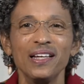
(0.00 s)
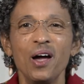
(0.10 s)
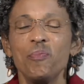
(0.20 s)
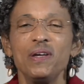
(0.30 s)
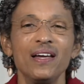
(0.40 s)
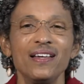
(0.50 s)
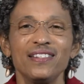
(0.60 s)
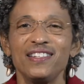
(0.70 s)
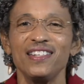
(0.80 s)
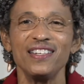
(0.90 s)
helping
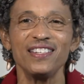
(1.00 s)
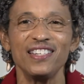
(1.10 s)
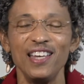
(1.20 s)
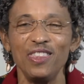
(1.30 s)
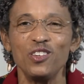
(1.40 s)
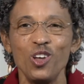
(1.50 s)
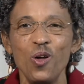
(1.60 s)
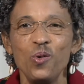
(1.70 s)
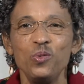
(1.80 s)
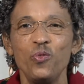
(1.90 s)
us to set the
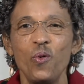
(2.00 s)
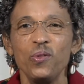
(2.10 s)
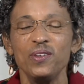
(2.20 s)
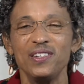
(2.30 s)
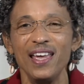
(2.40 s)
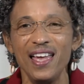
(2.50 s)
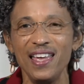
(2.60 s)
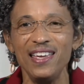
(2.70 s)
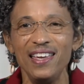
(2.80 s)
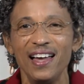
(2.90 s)
tone for the day.